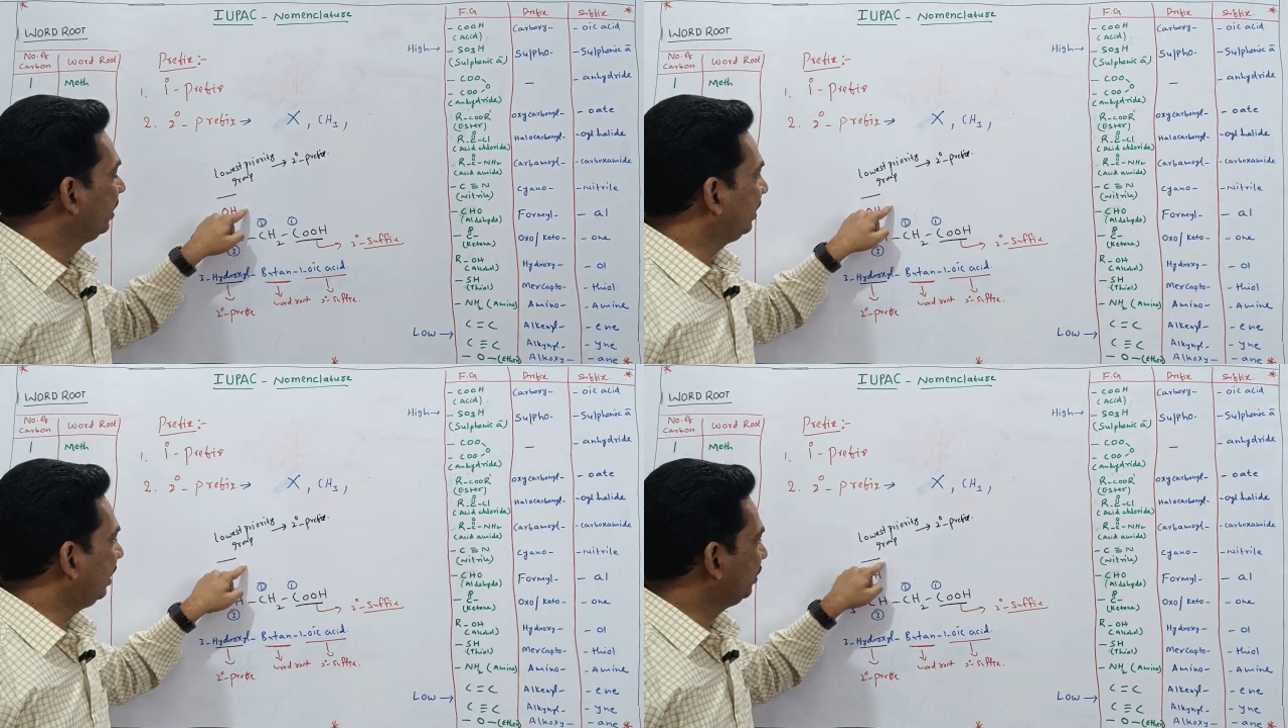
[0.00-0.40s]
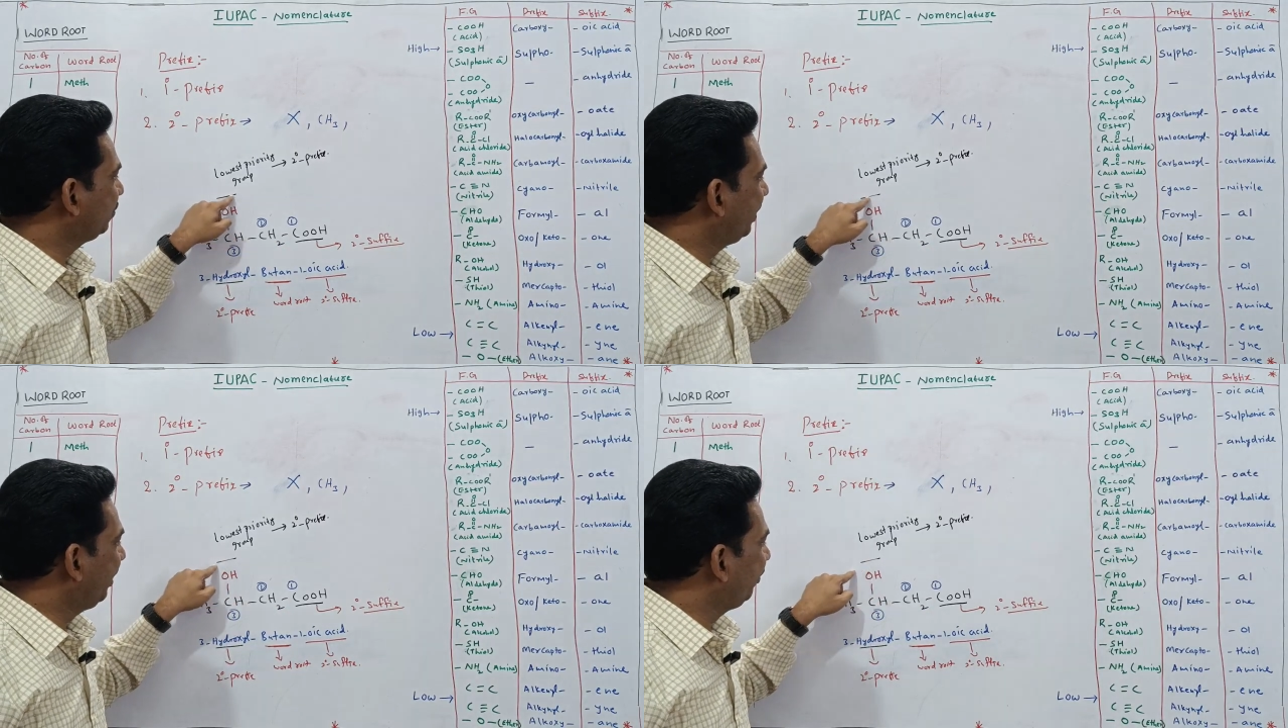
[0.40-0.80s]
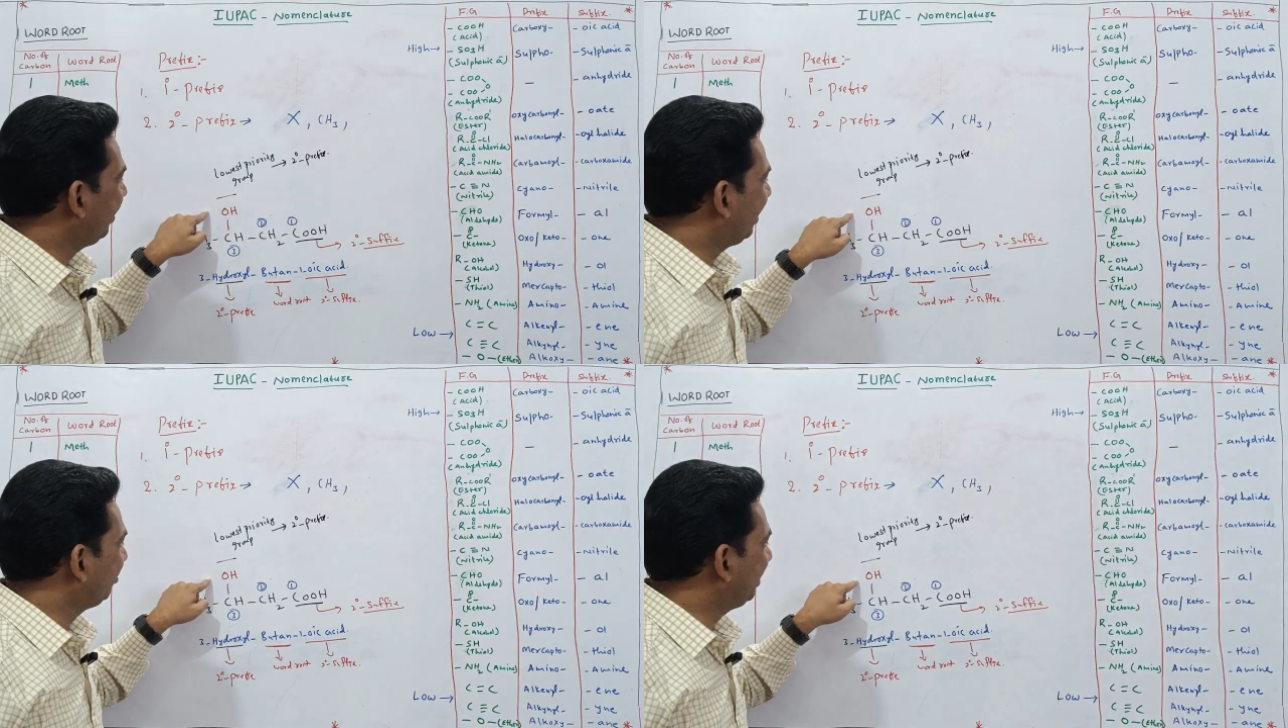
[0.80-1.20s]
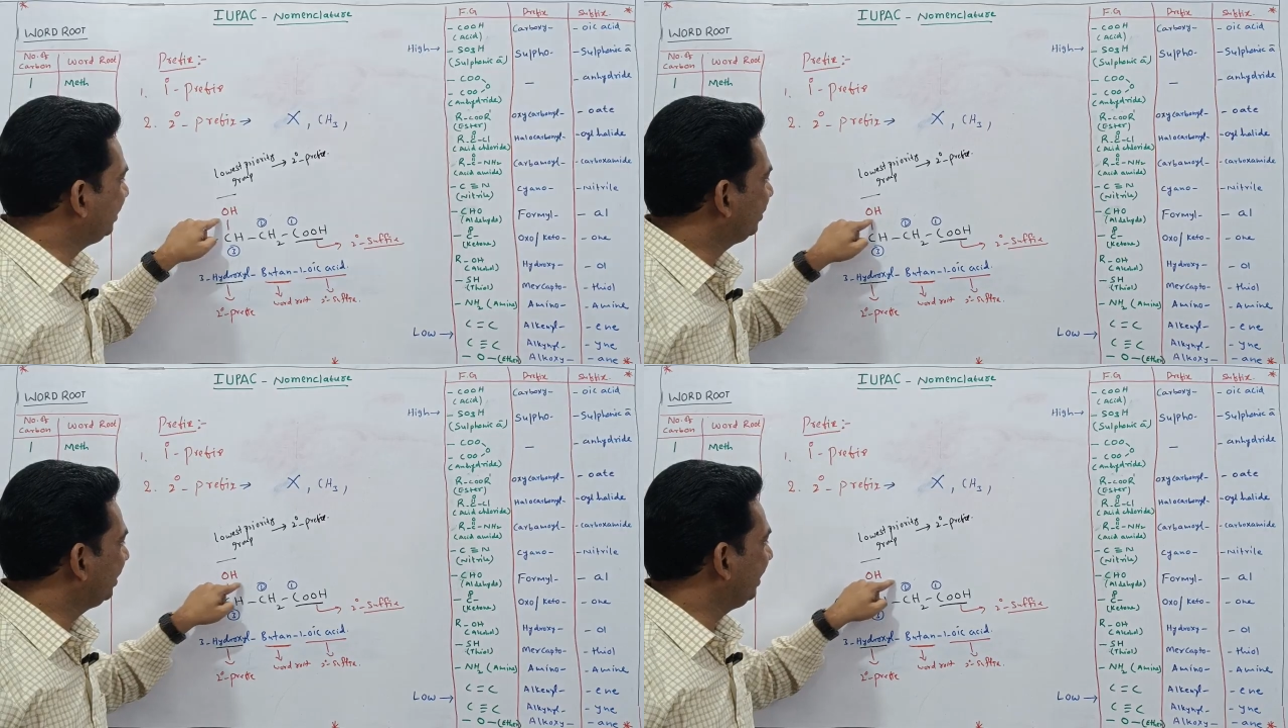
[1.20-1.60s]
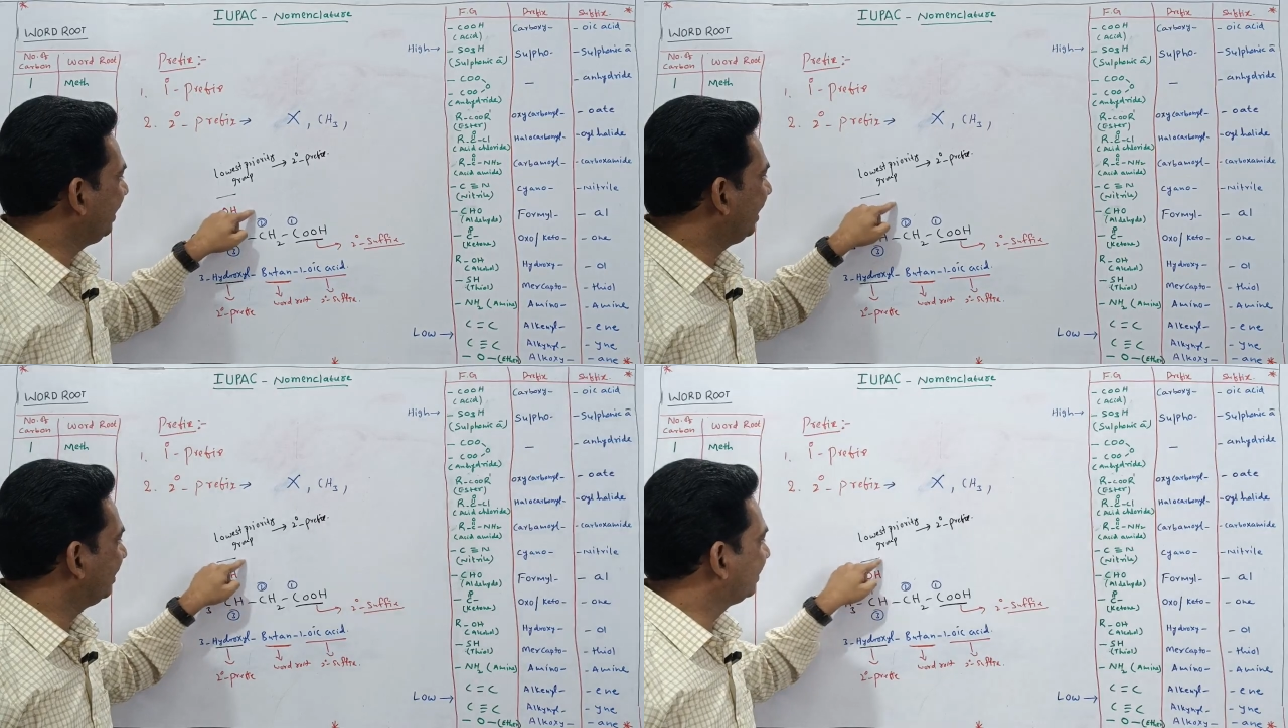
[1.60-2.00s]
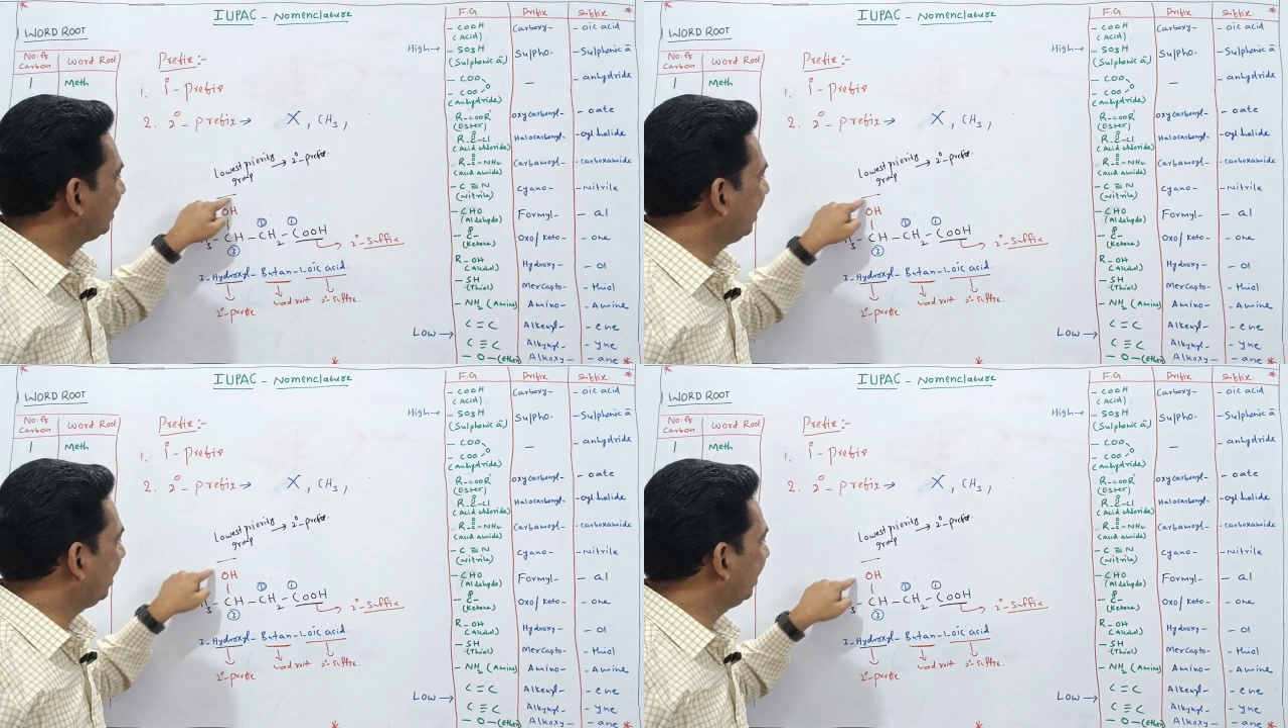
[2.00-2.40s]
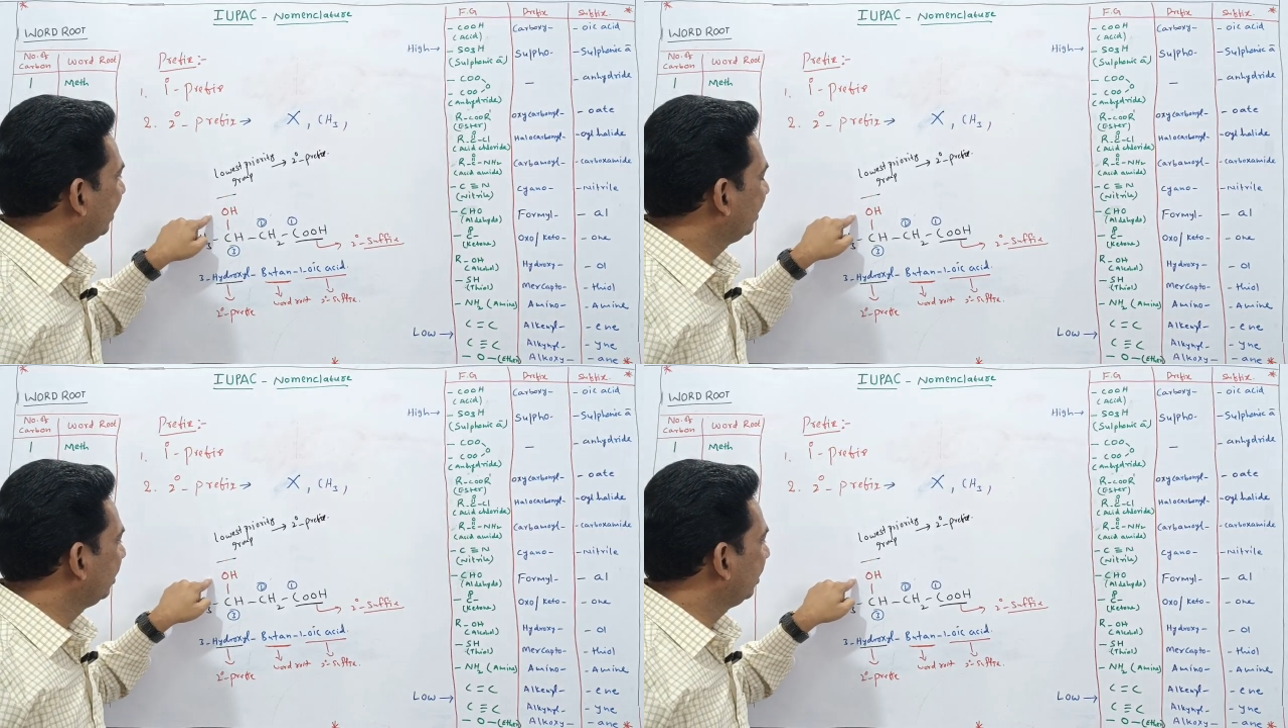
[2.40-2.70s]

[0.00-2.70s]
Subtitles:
That's why we are mentioning as the,